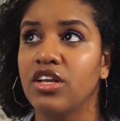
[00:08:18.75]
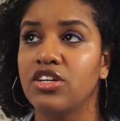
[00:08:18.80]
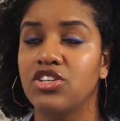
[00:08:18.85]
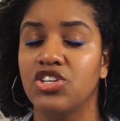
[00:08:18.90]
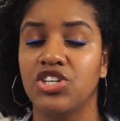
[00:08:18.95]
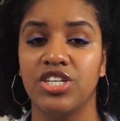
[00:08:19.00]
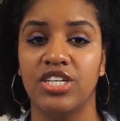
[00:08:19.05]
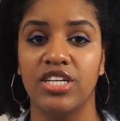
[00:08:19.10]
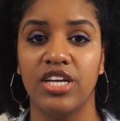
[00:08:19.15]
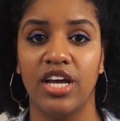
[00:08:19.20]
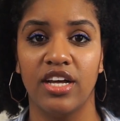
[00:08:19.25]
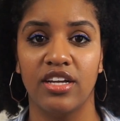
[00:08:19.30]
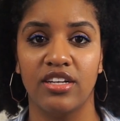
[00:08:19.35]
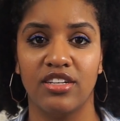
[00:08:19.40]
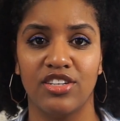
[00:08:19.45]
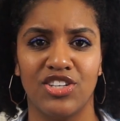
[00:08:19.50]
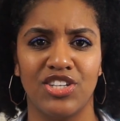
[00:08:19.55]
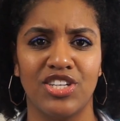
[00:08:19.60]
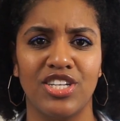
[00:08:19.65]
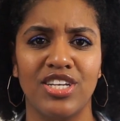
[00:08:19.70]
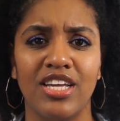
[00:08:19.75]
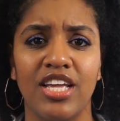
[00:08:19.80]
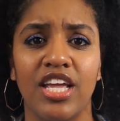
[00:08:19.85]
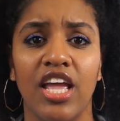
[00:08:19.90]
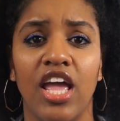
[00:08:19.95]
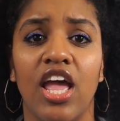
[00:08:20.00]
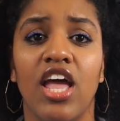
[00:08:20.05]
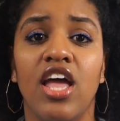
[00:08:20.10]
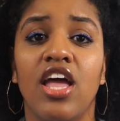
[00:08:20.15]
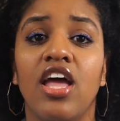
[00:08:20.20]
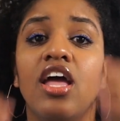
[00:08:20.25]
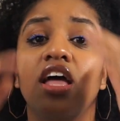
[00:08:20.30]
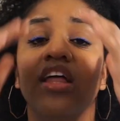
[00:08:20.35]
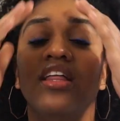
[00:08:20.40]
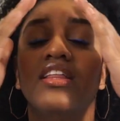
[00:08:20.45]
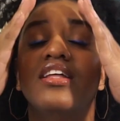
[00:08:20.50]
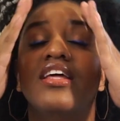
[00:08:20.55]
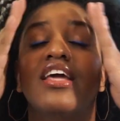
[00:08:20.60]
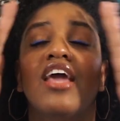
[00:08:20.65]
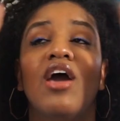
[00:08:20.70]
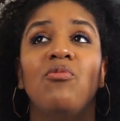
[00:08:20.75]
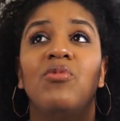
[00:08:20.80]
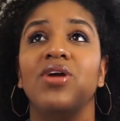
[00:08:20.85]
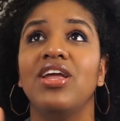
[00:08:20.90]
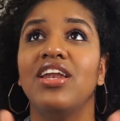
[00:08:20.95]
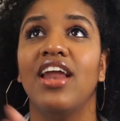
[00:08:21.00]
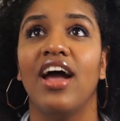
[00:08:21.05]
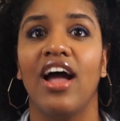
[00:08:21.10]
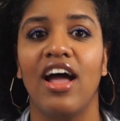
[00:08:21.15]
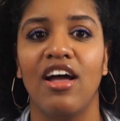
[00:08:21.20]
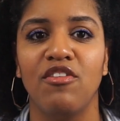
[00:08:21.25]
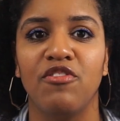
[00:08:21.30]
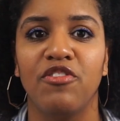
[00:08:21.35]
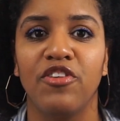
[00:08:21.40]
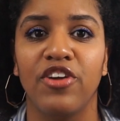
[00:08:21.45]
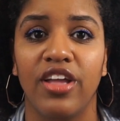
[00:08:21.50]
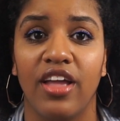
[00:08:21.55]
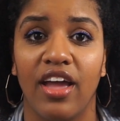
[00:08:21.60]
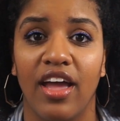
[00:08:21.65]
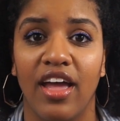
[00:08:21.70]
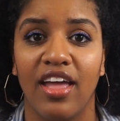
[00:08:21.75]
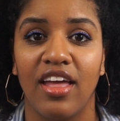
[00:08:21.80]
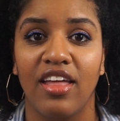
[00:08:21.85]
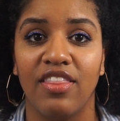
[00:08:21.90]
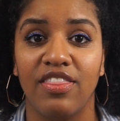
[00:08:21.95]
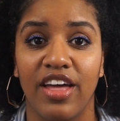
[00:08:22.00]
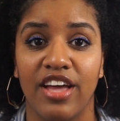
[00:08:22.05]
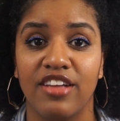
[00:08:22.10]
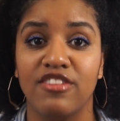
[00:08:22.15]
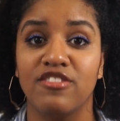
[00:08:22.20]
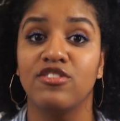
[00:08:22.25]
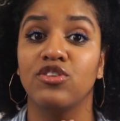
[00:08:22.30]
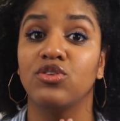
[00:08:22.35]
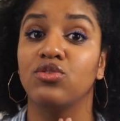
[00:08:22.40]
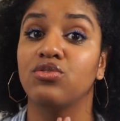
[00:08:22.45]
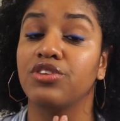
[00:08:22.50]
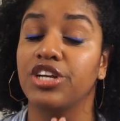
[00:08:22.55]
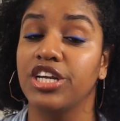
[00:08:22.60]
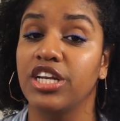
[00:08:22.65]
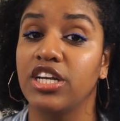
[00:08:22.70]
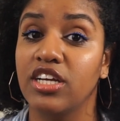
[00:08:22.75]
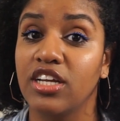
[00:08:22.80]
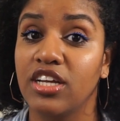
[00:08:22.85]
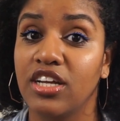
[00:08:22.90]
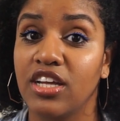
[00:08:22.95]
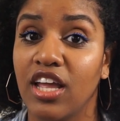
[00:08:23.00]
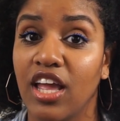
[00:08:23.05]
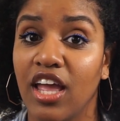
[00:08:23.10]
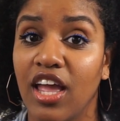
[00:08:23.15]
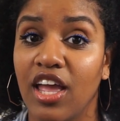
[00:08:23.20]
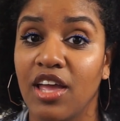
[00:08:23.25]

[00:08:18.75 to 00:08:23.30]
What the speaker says: She can we not forget that Serena,